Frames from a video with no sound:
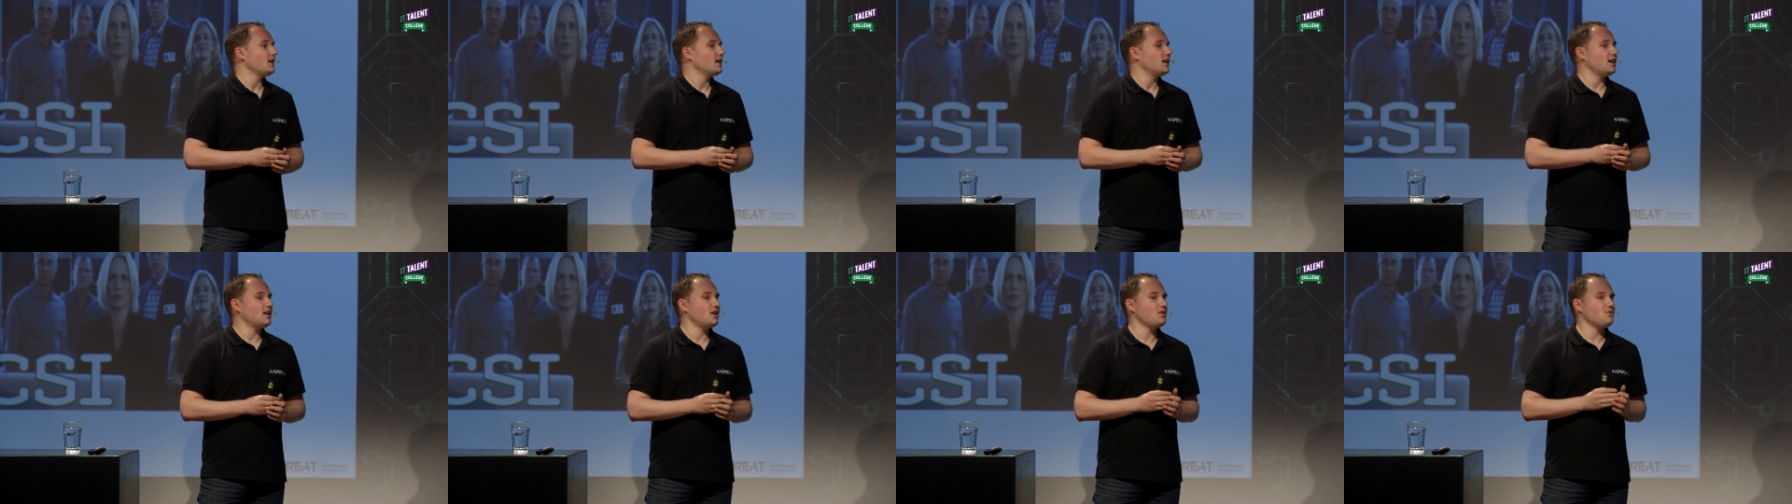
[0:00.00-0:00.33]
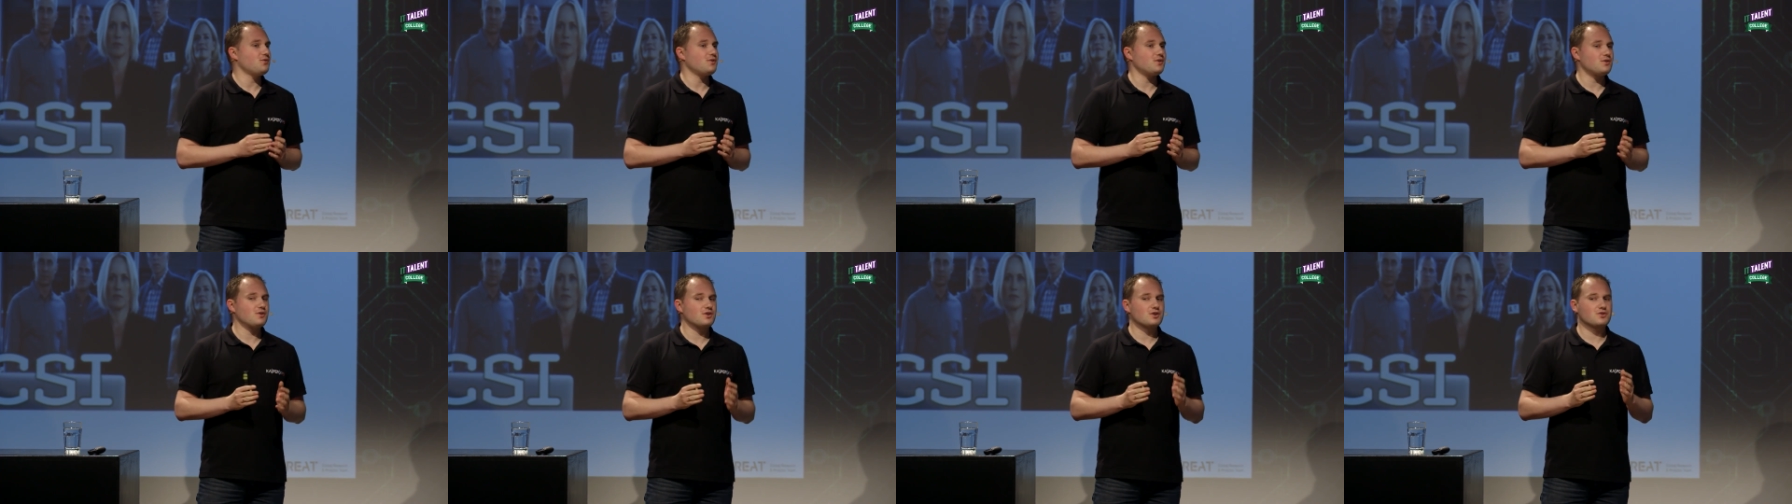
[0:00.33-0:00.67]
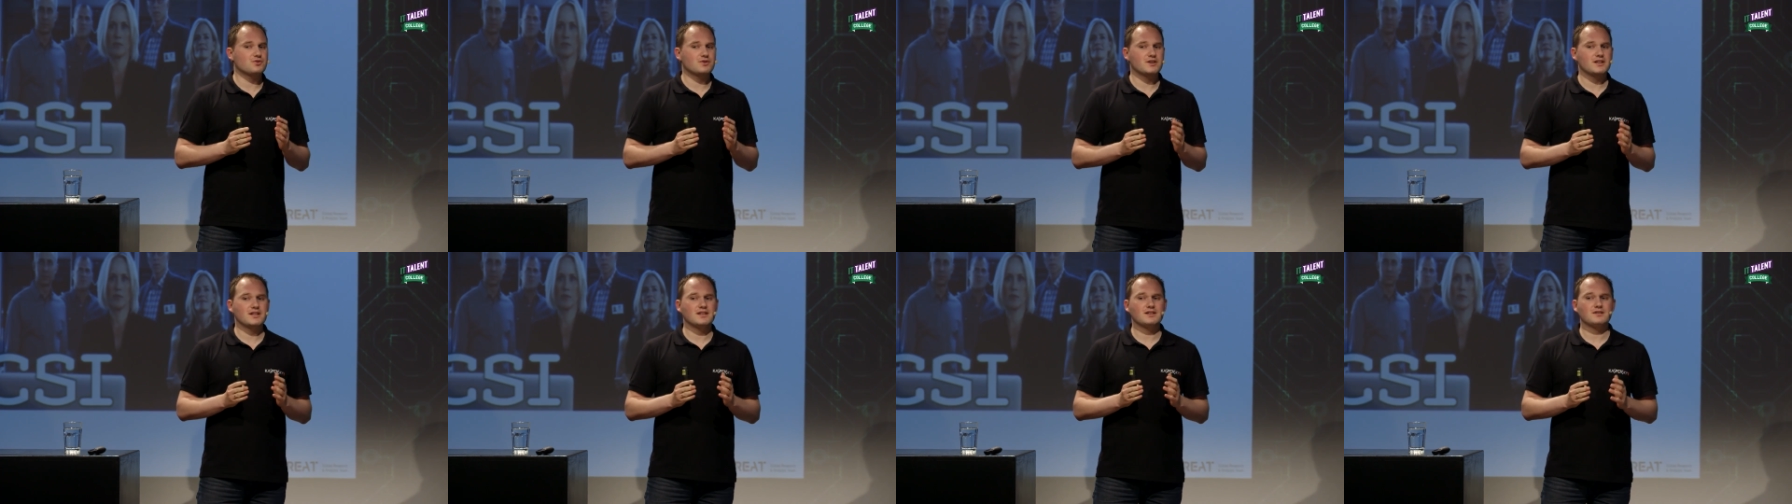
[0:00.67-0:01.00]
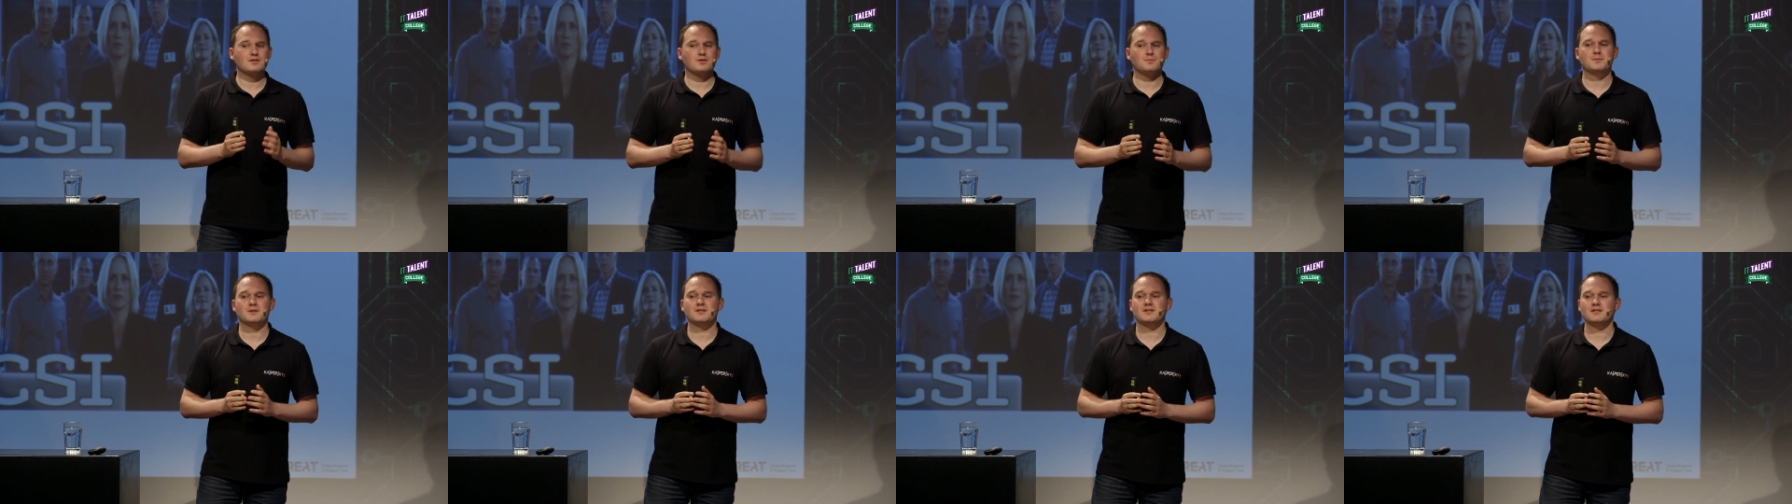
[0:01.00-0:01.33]
And if you agree
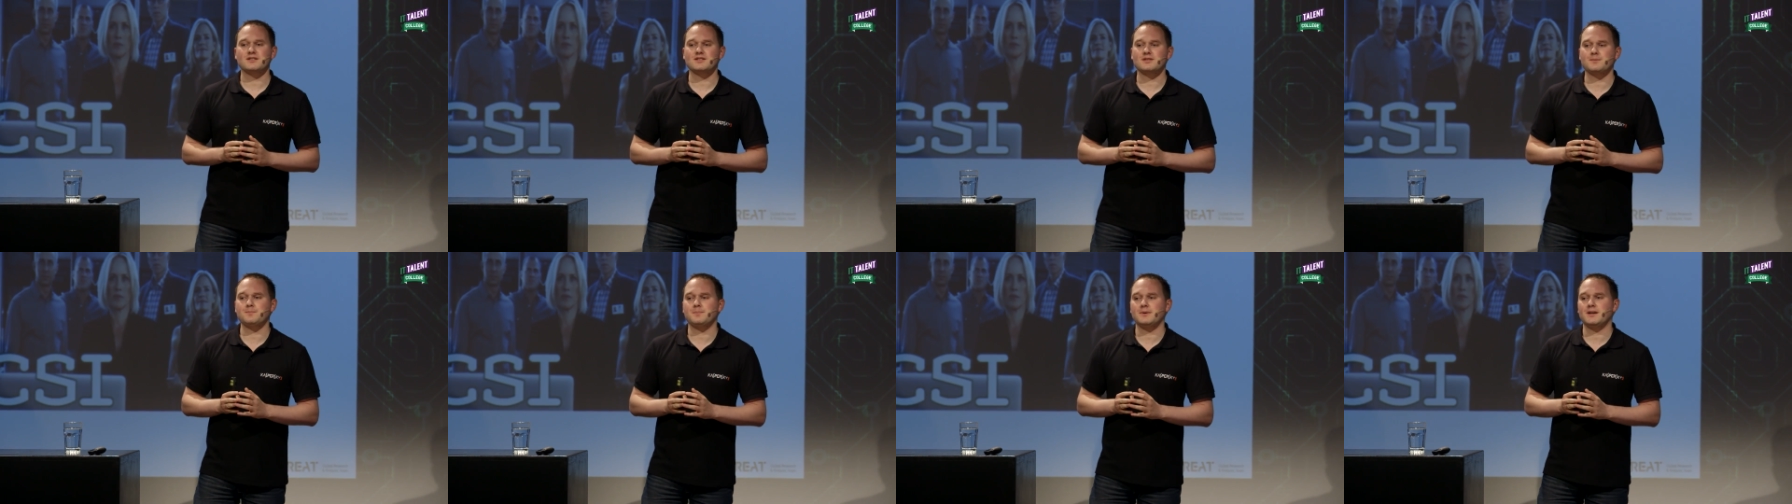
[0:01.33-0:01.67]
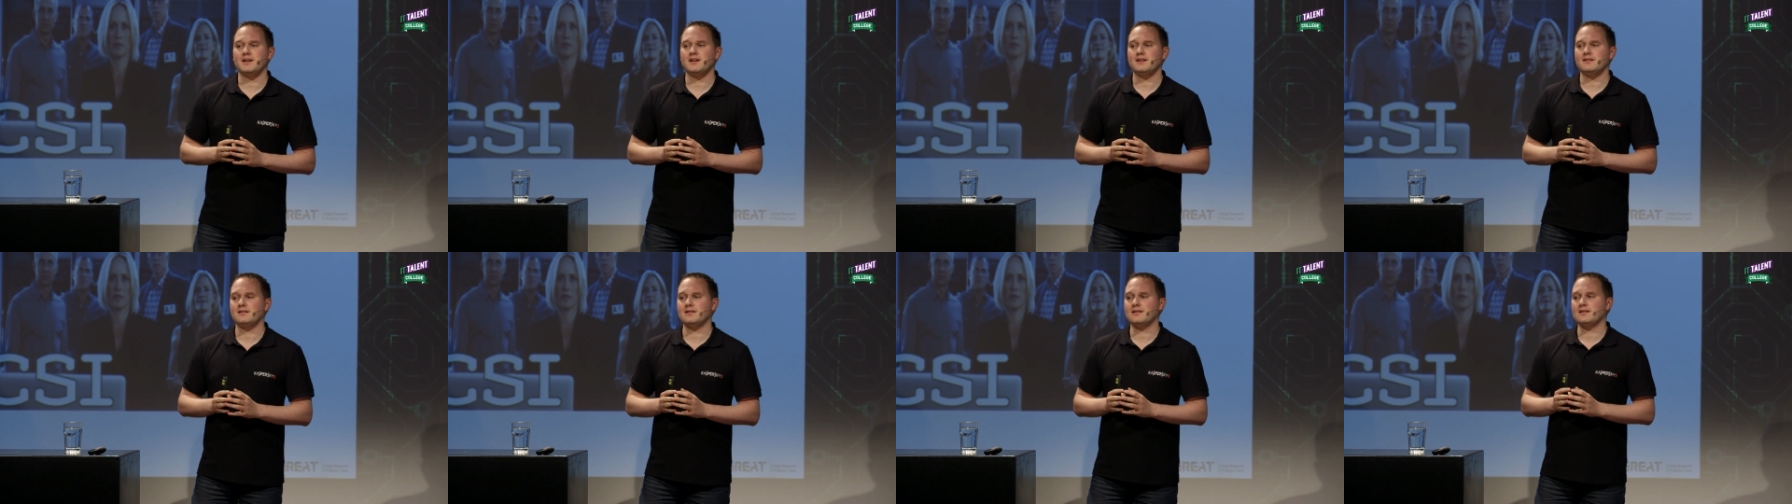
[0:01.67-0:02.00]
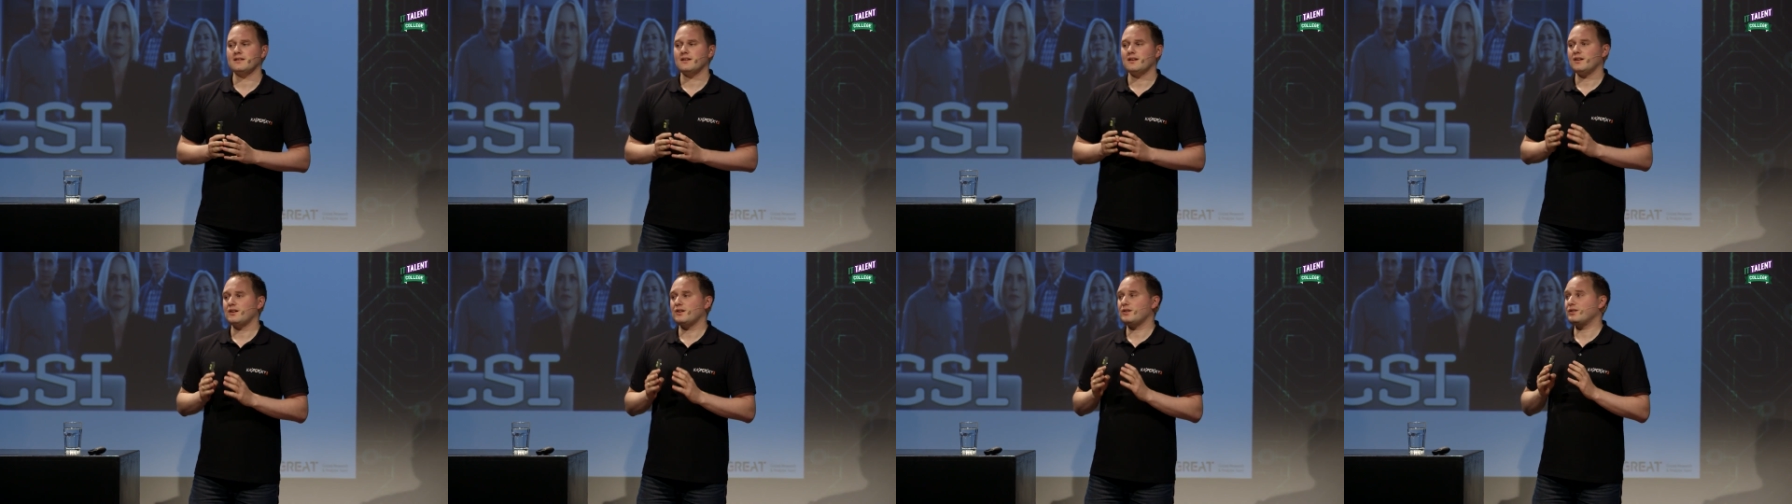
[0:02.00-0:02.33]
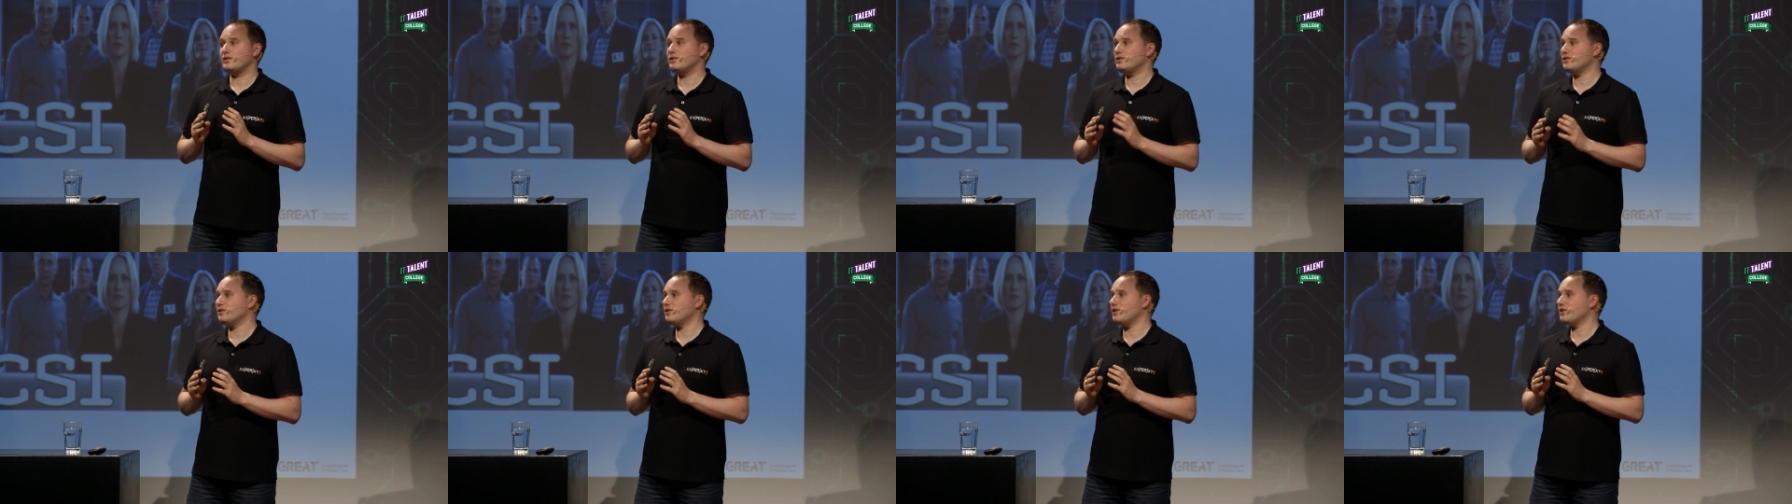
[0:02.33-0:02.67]
to participate,
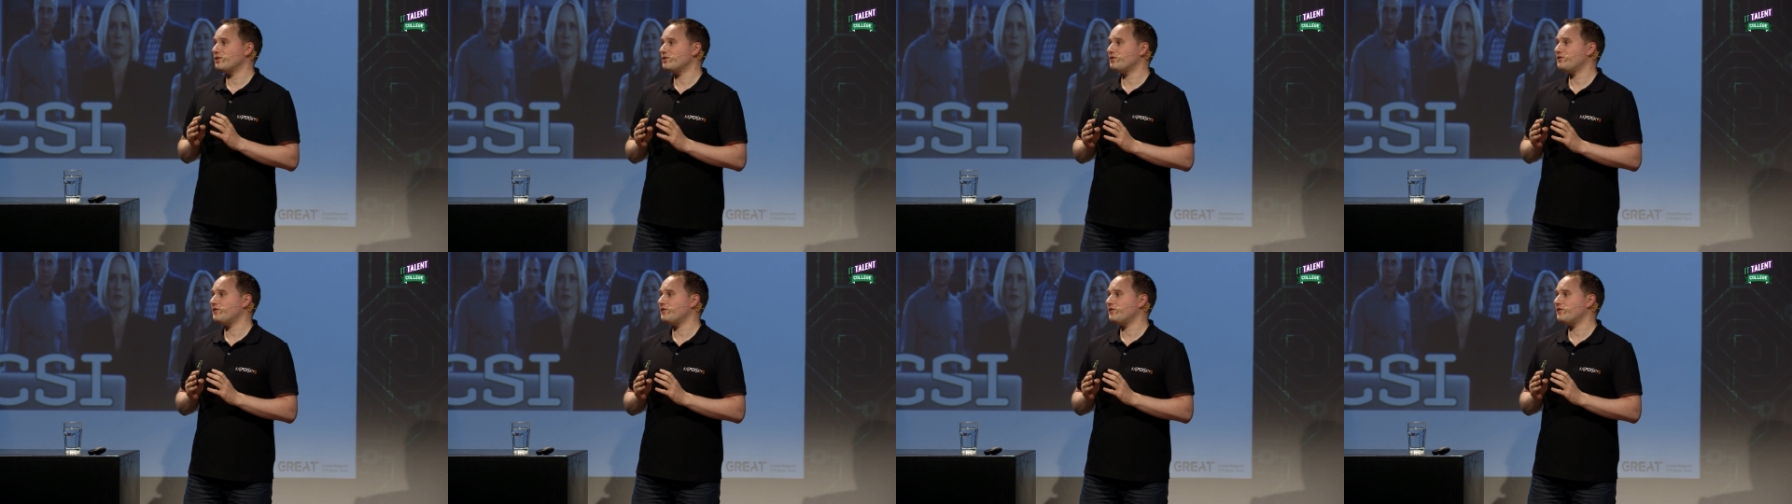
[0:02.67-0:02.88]
unknown